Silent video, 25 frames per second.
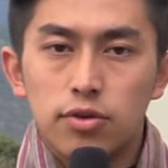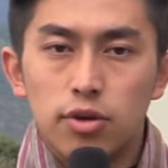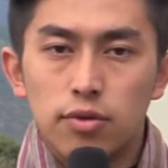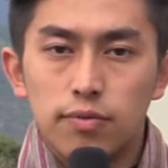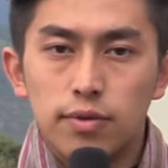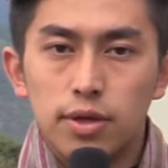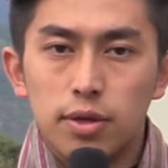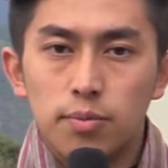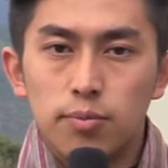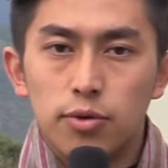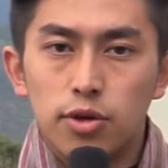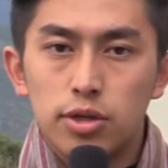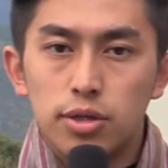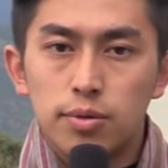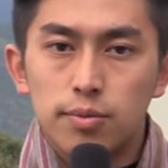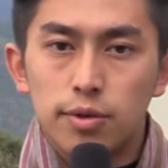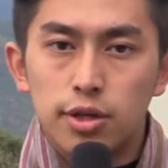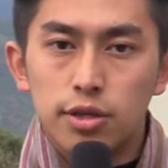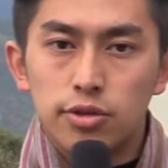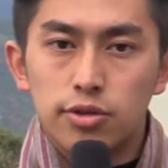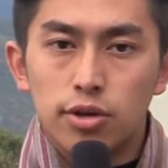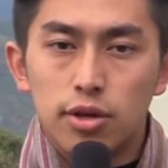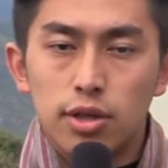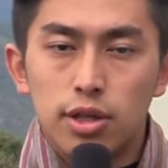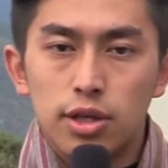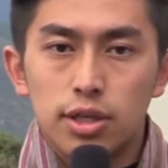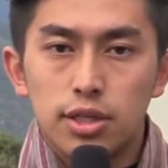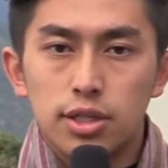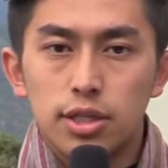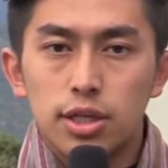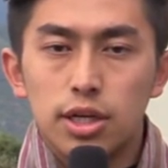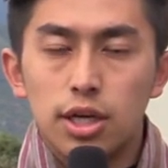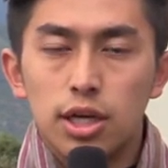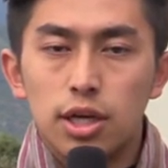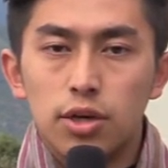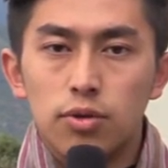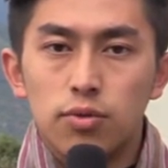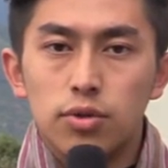of the portable toilets
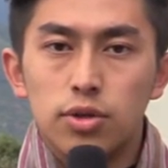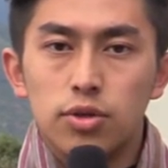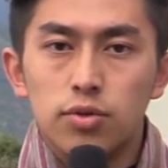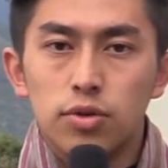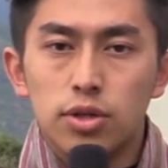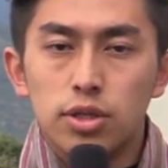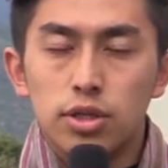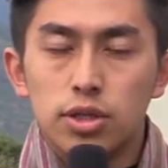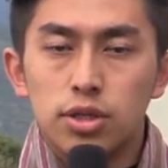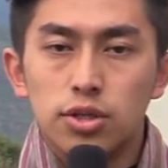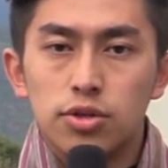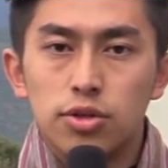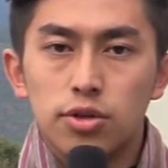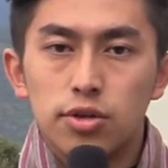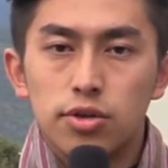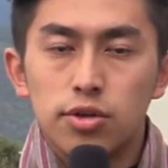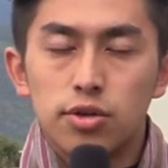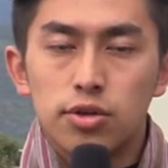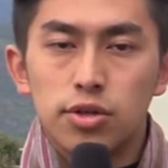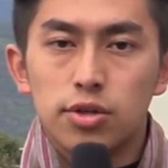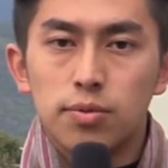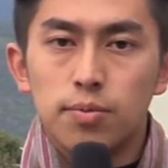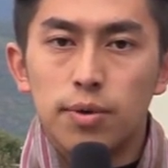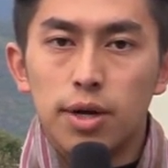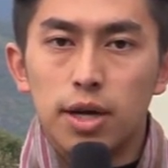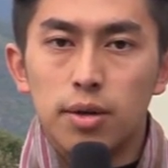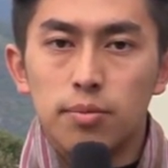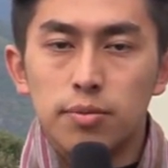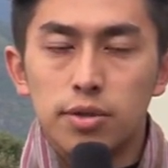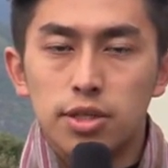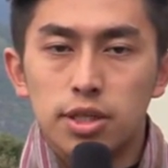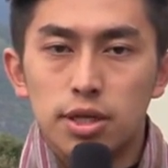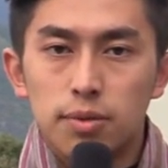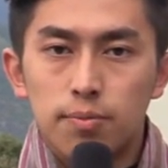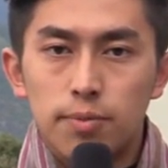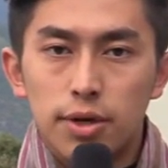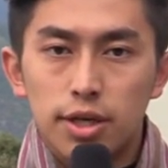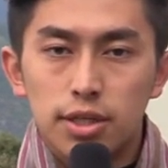which was introduced by
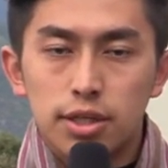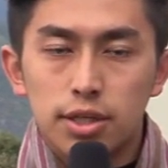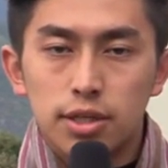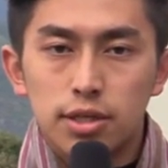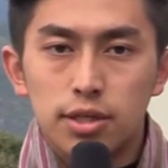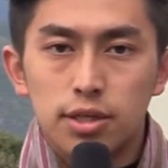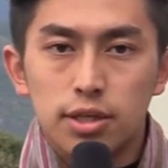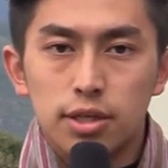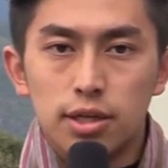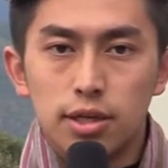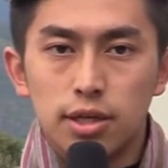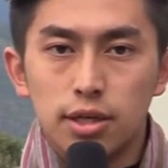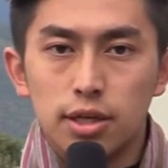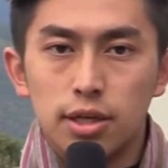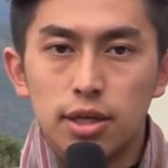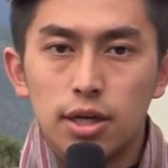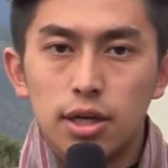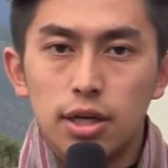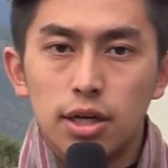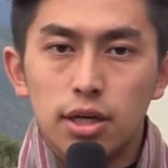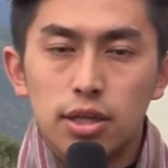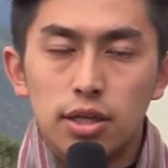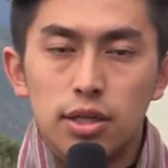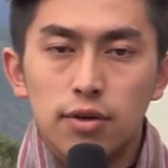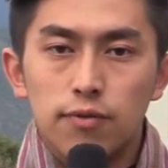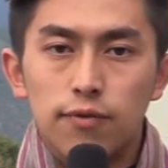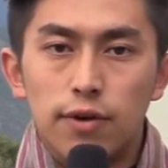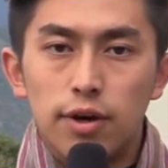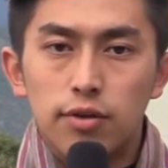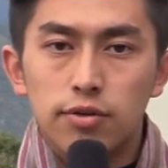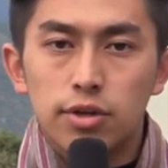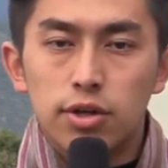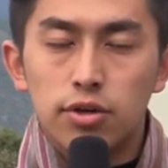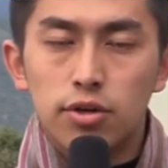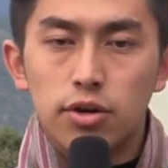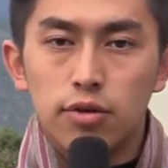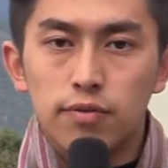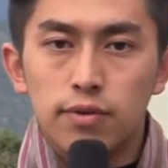Mr. Passang Tshering, the
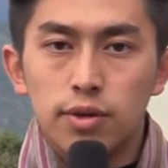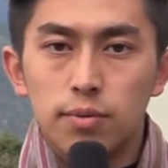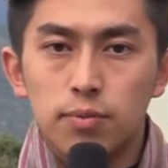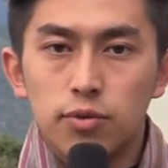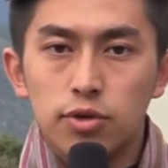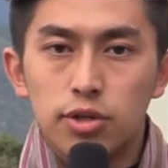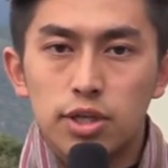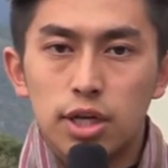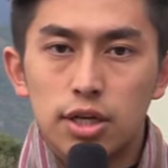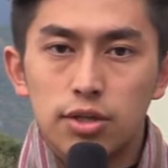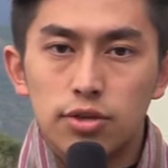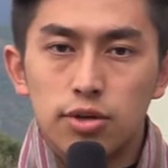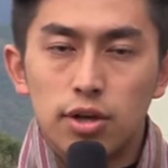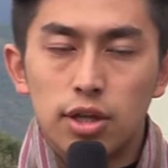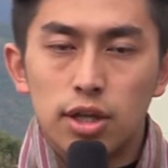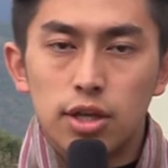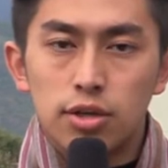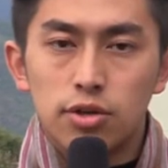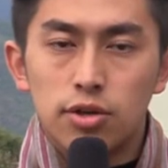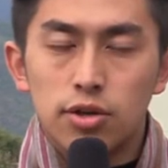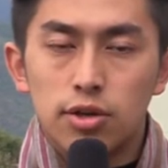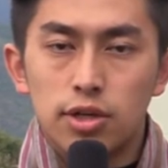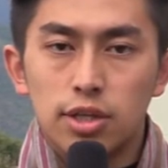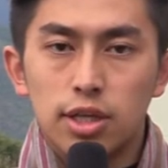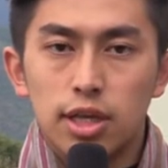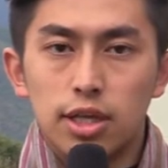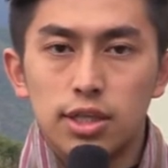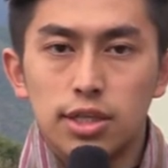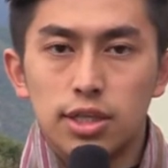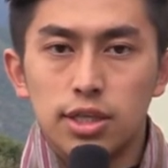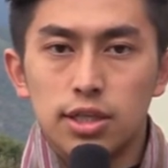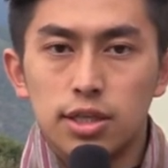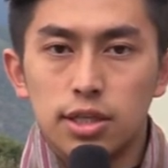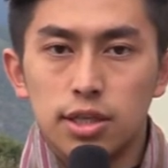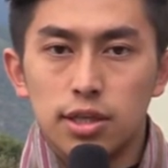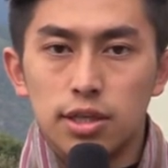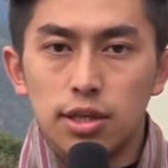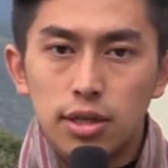founder of the Bhutan Toilet
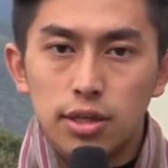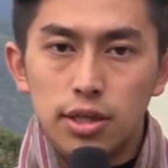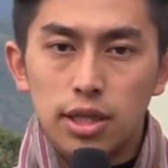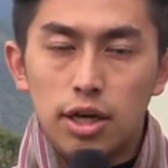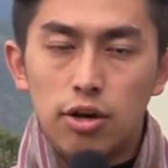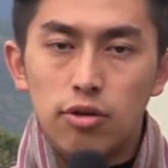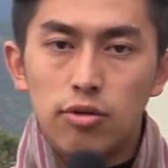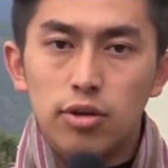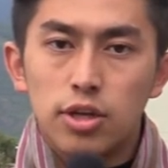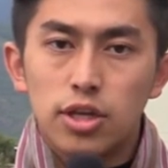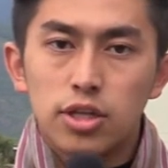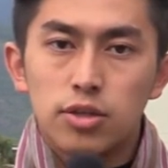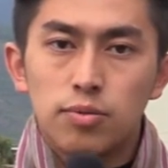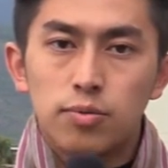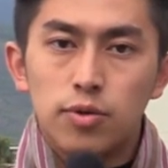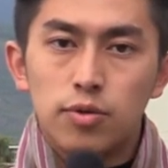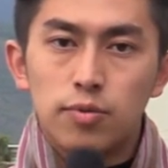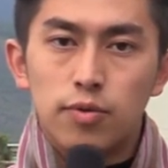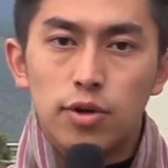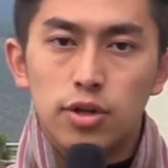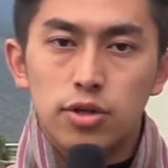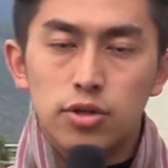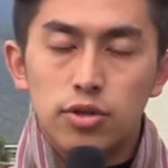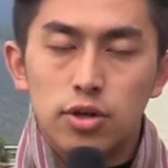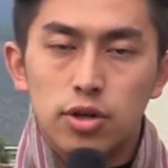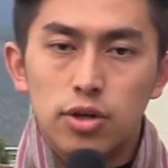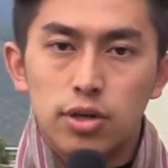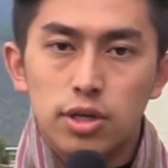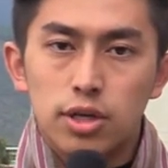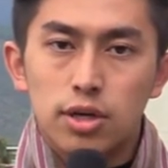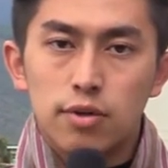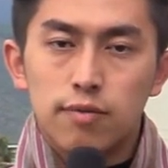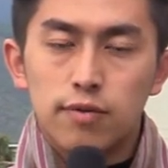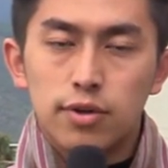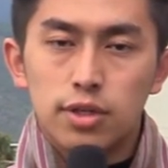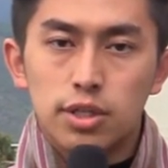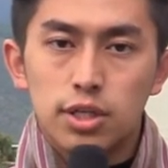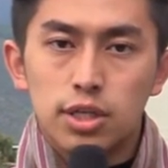Organization. Now let's move on to our
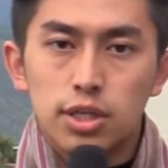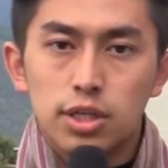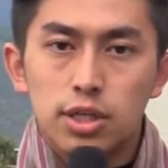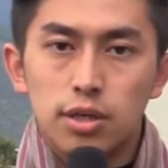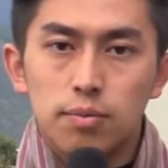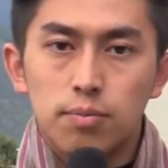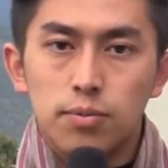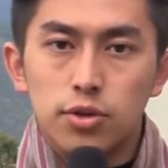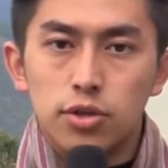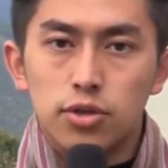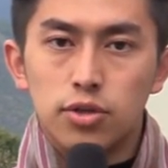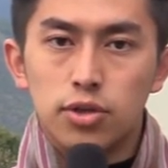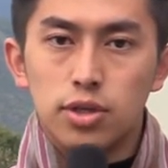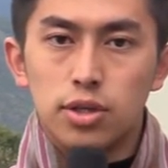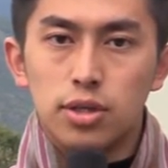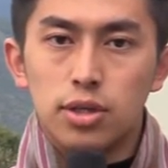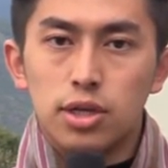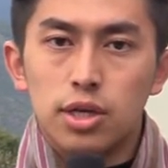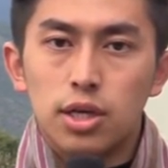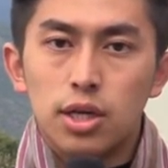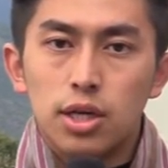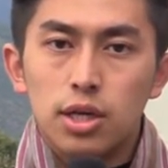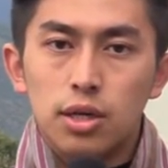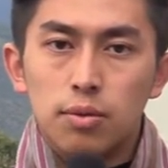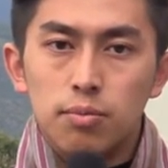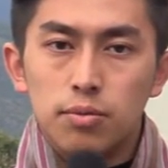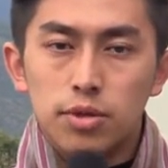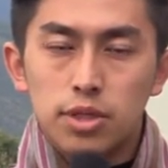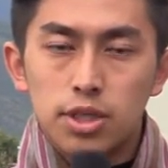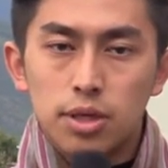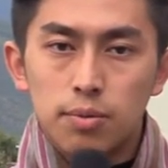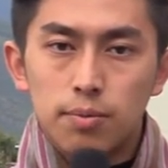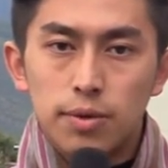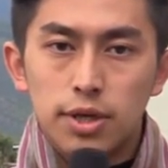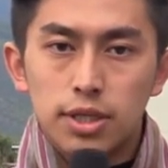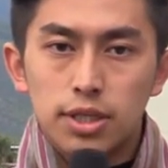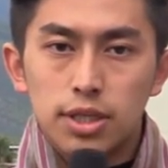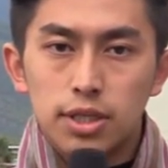conversation between Mr.
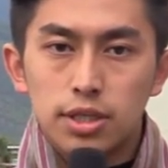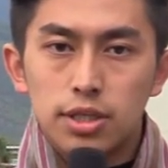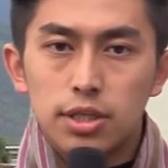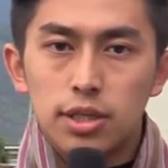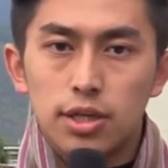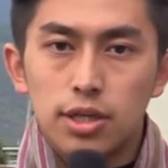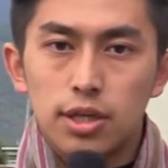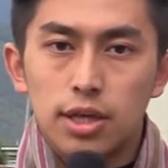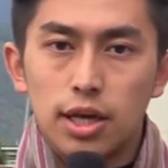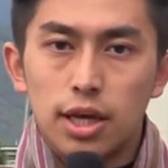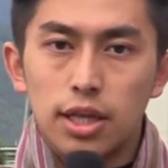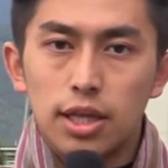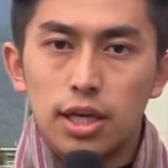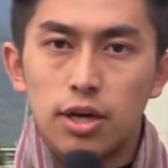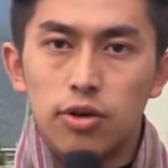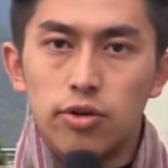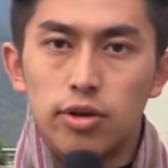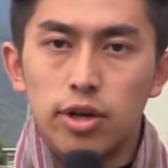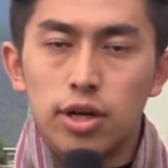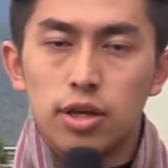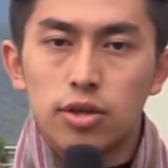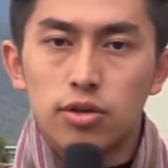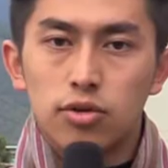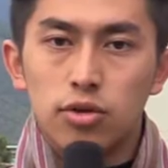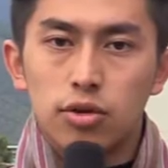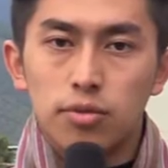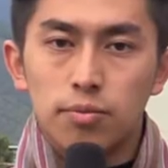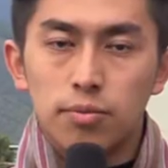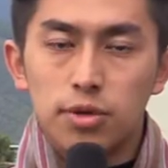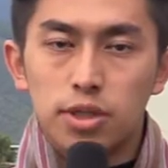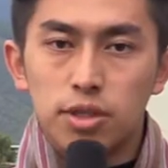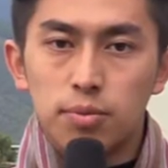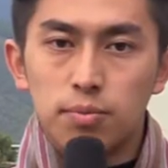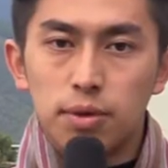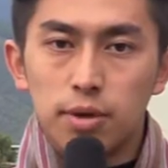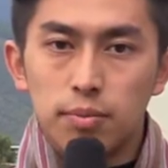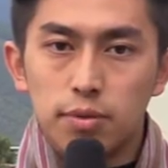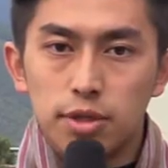Passang Tshering and our anchor
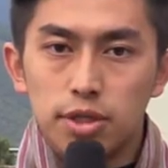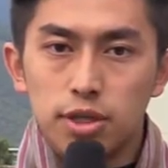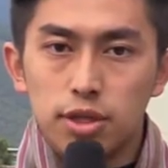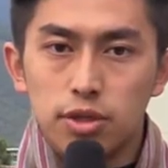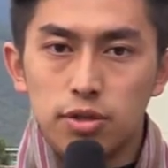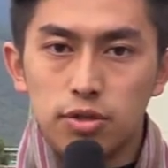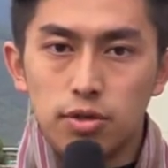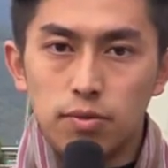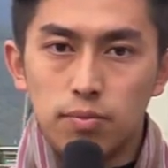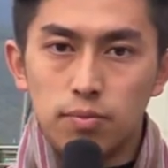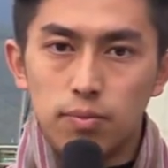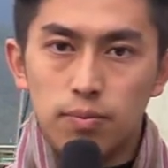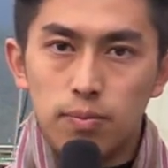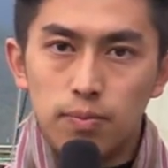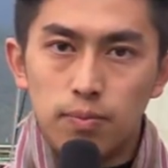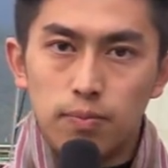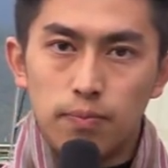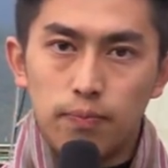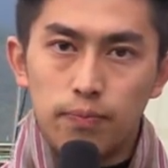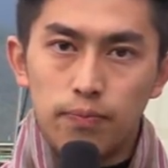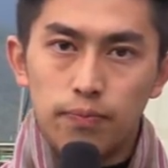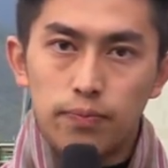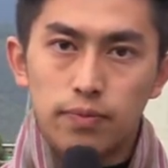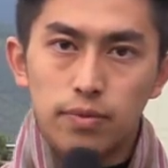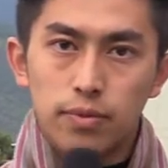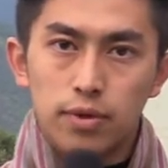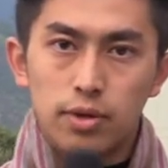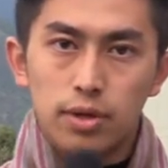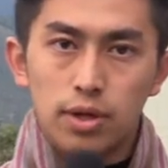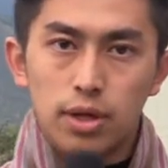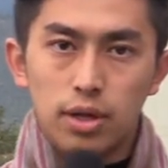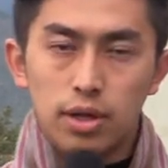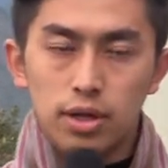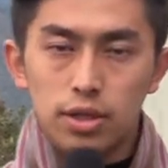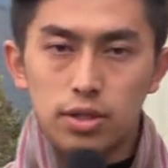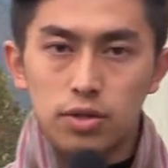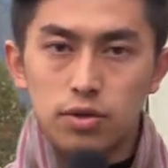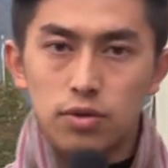Ms. Pema Chenzom. Yeah,
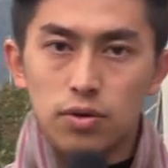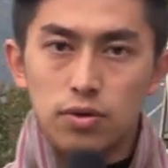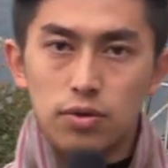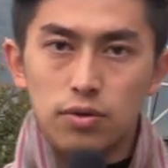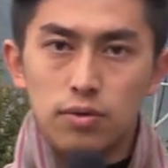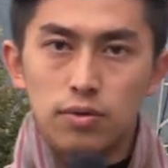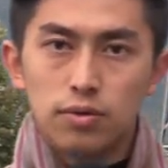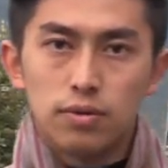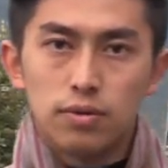let's go.